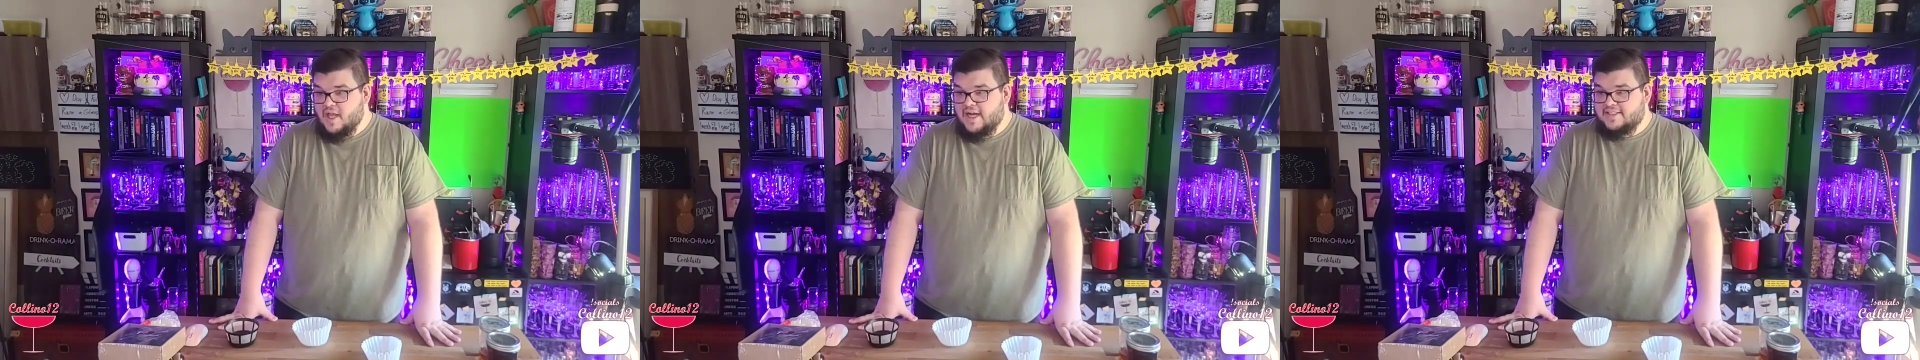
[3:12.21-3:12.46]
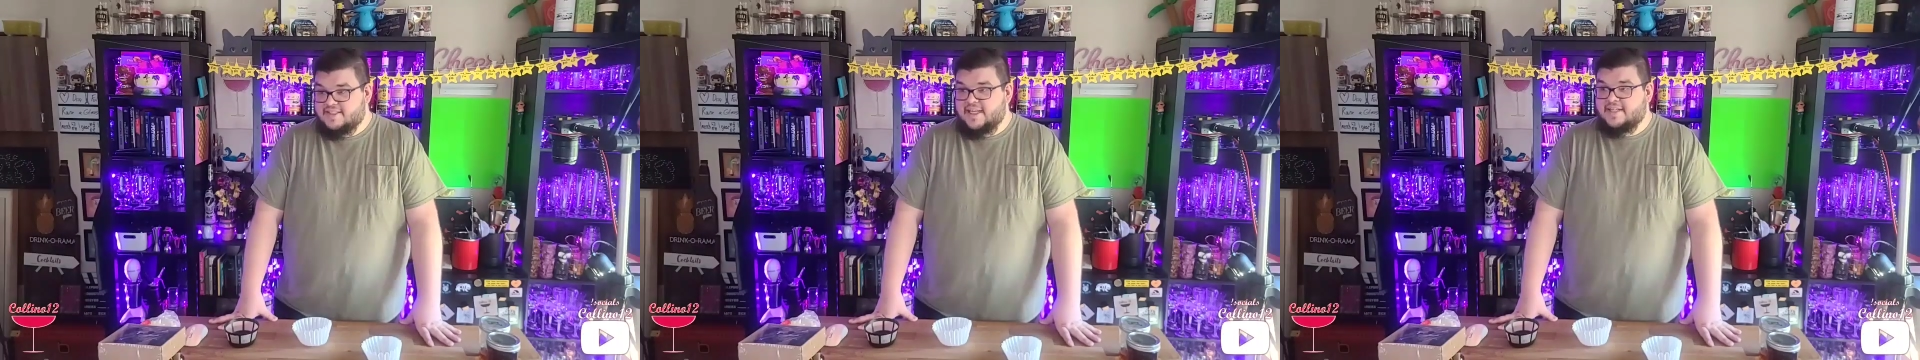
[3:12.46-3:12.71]

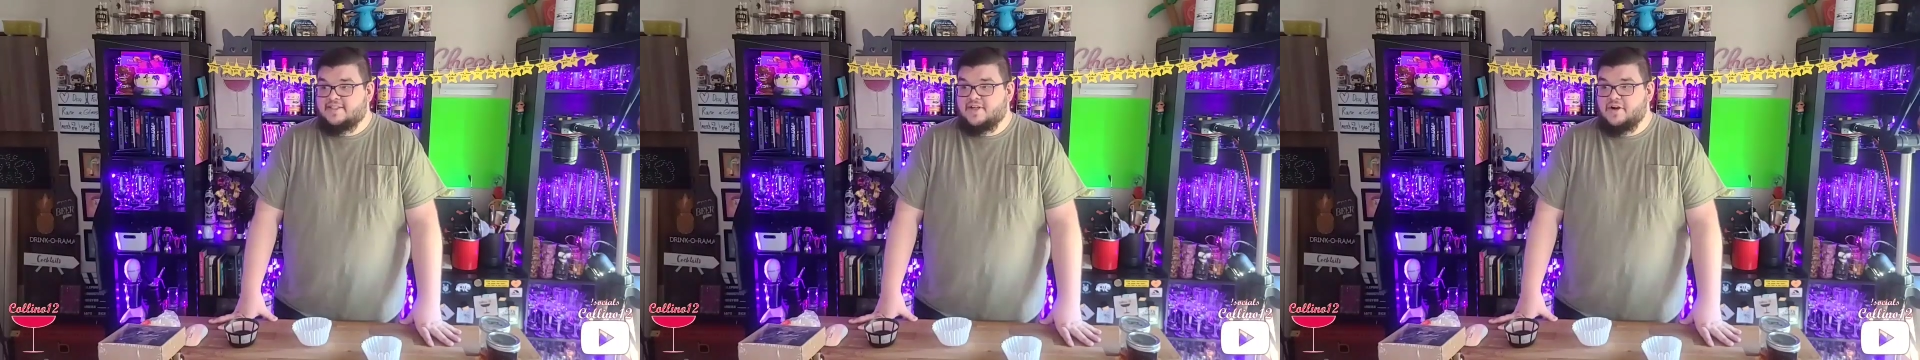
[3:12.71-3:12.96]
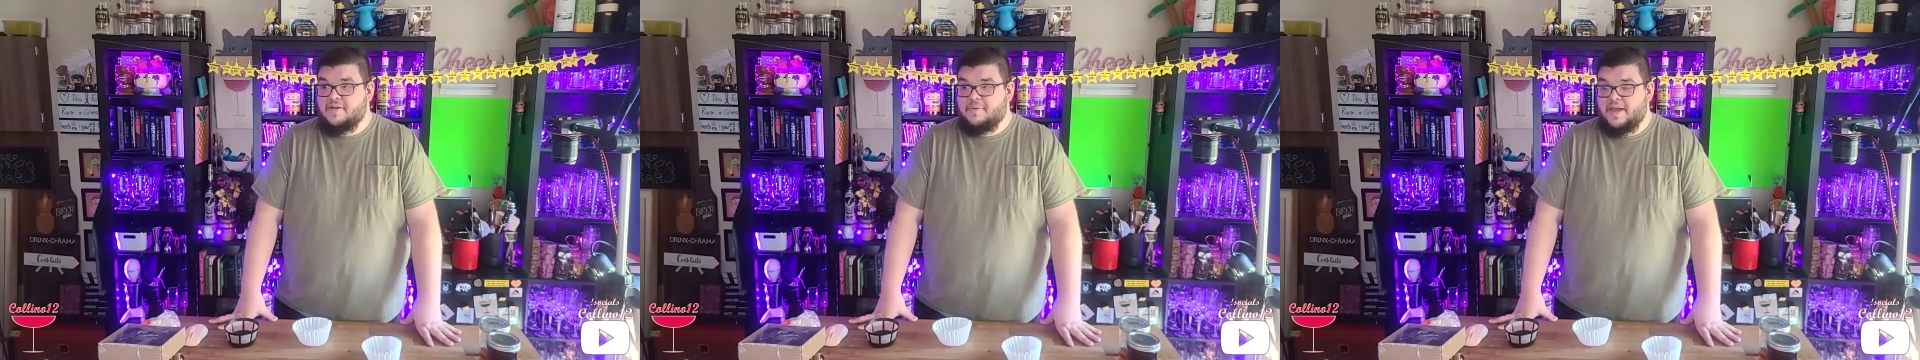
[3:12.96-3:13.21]
Uh,
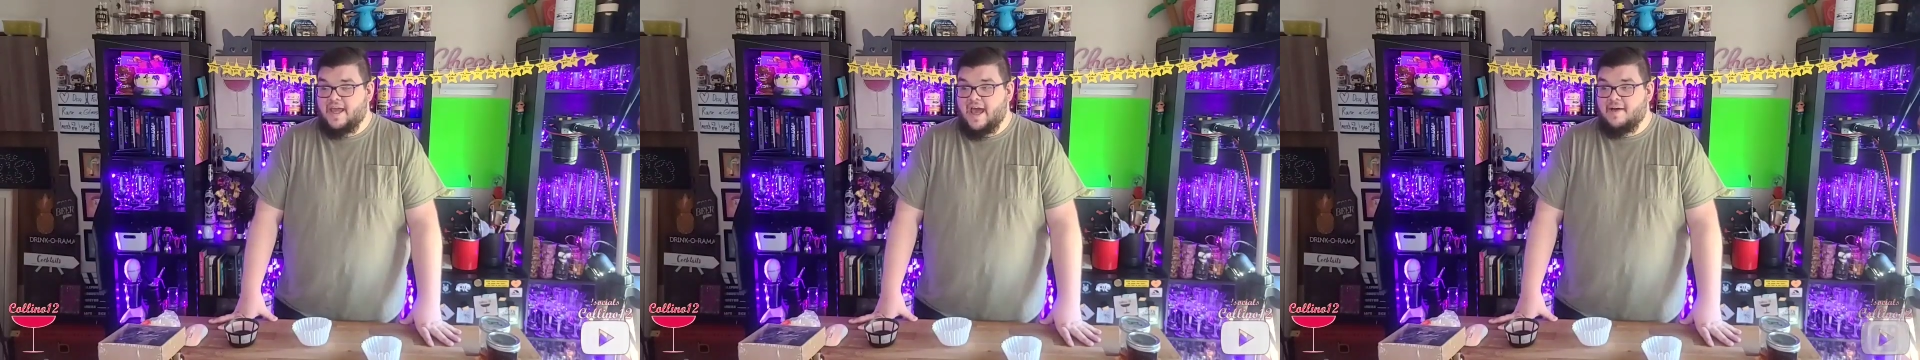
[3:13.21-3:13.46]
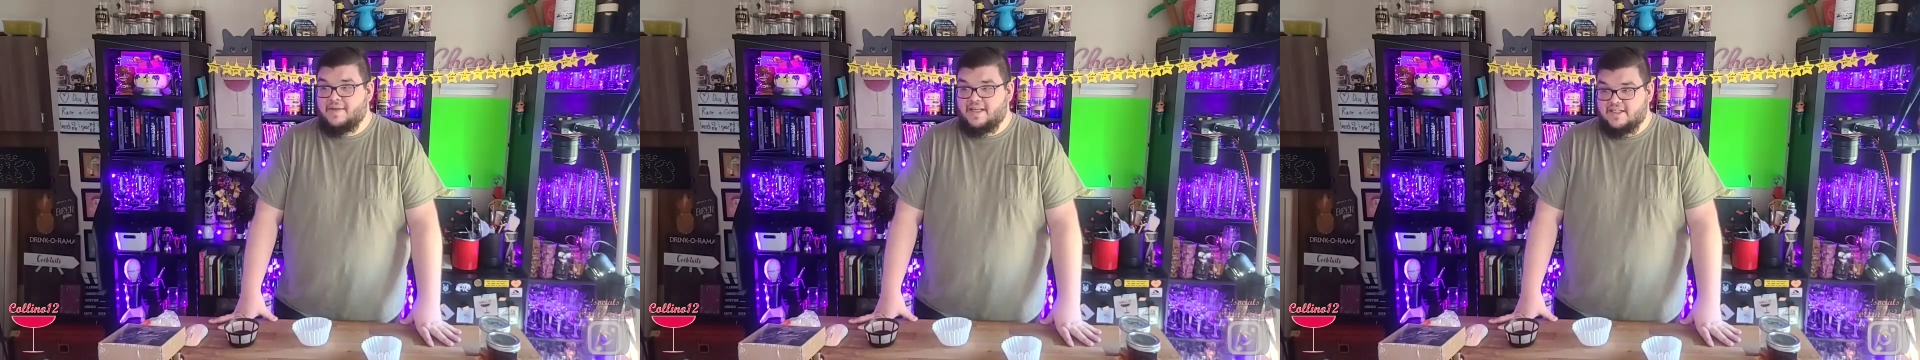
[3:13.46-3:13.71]
6:30
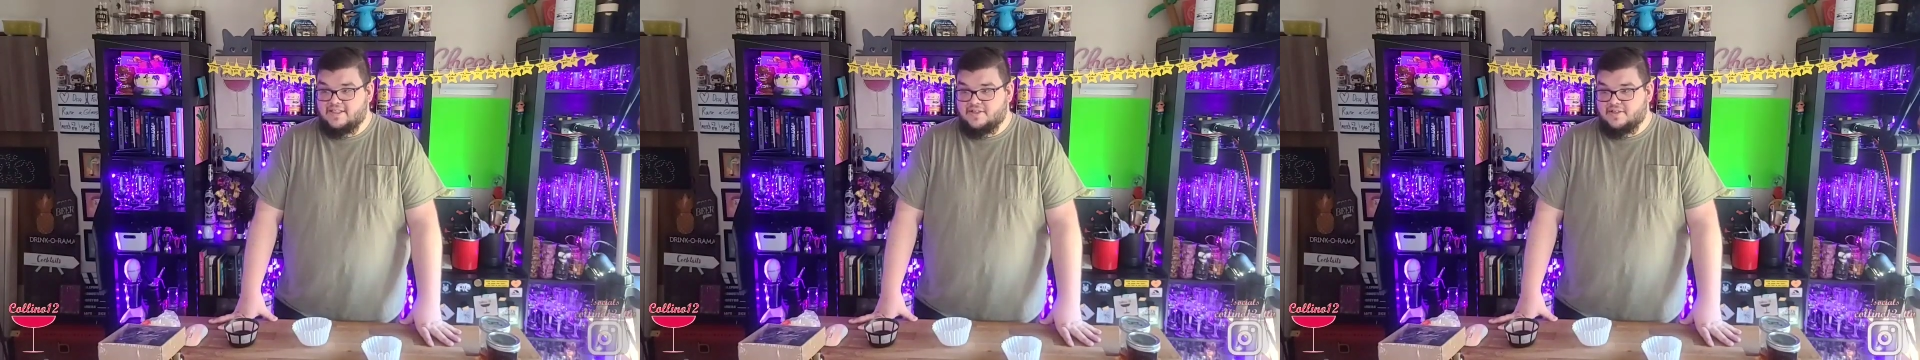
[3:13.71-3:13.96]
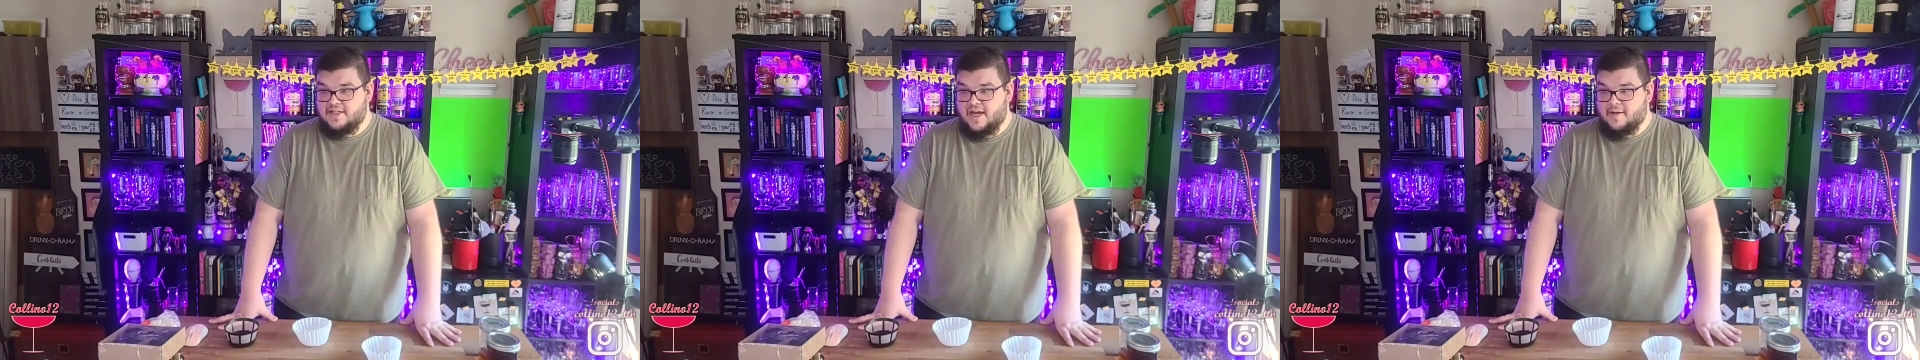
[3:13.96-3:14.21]
p.m.
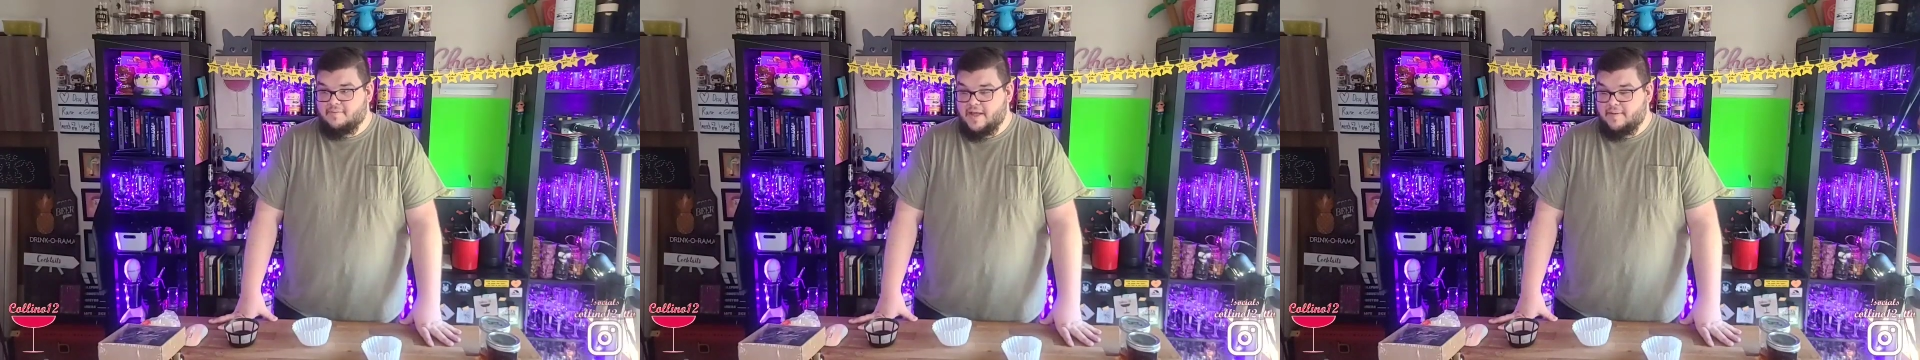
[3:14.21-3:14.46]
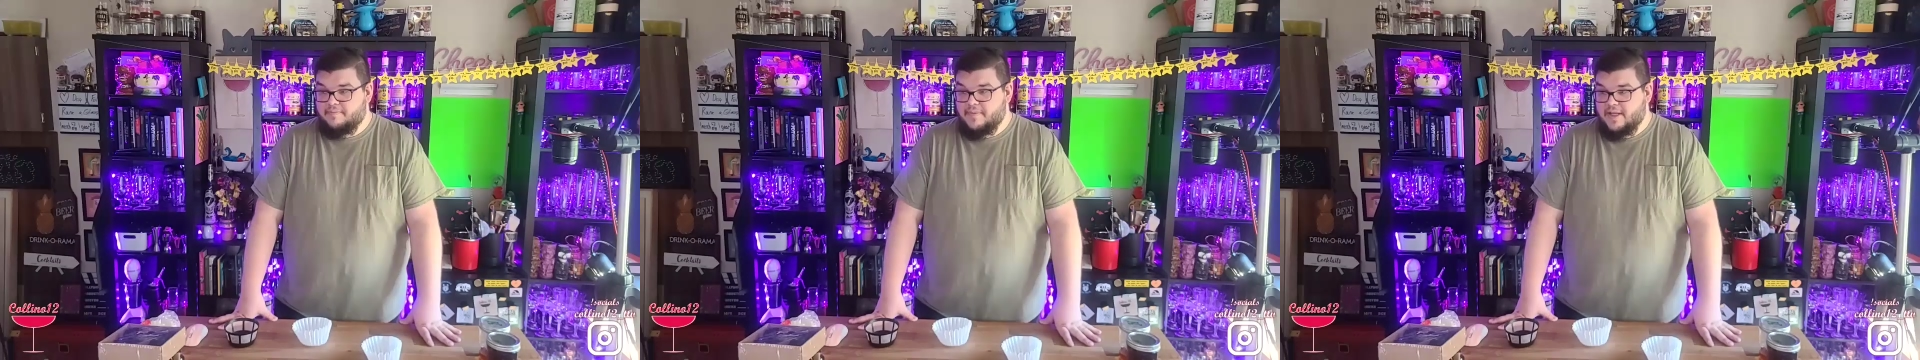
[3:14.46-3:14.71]
Eastern time.
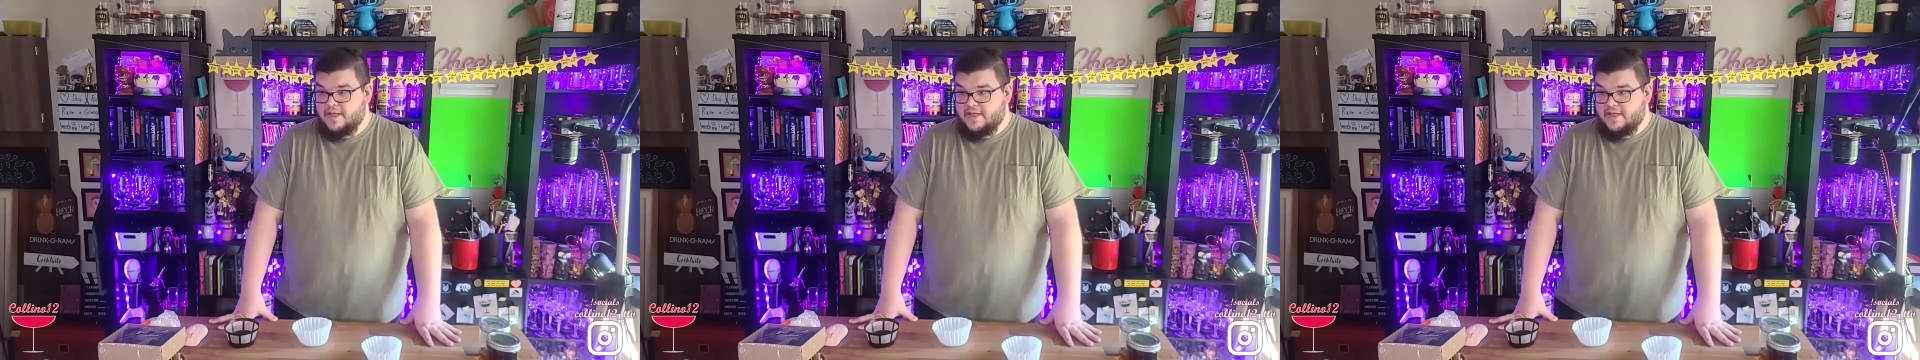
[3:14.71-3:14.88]
Yep,